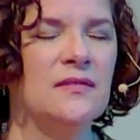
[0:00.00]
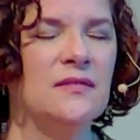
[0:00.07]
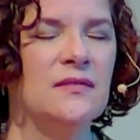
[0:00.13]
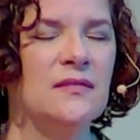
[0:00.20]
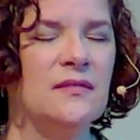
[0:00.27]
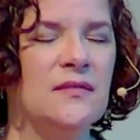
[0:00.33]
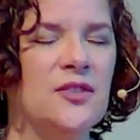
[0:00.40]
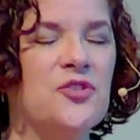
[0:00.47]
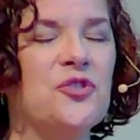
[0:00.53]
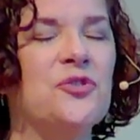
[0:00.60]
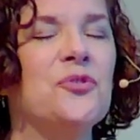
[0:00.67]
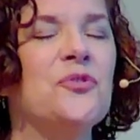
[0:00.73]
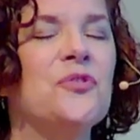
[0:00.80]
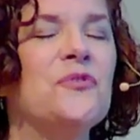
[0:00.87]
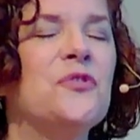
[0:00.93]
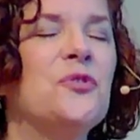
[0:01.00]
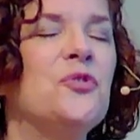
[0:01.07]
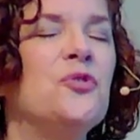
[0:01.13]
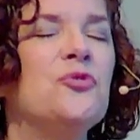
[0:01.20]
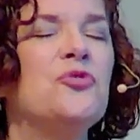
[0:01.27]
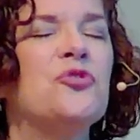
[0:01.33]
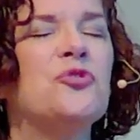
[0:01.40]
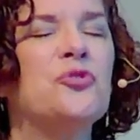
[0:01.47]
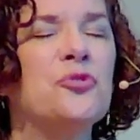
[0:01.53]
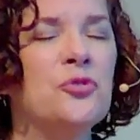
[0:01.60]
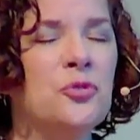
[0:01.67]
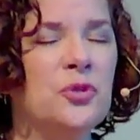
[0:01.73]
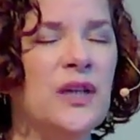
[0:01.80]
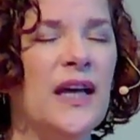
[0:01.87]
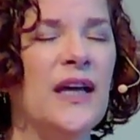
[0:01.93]
the truth of who you
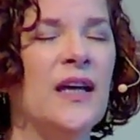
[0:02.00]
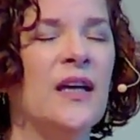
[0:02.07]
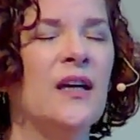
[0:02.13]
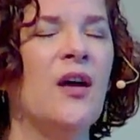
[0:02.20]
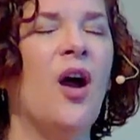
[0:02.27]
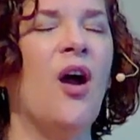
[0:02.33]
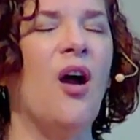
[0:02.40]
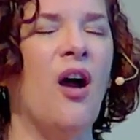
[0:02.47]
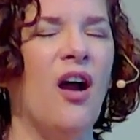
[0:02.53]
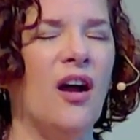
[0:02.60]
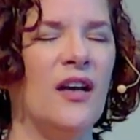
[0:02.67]
truly are.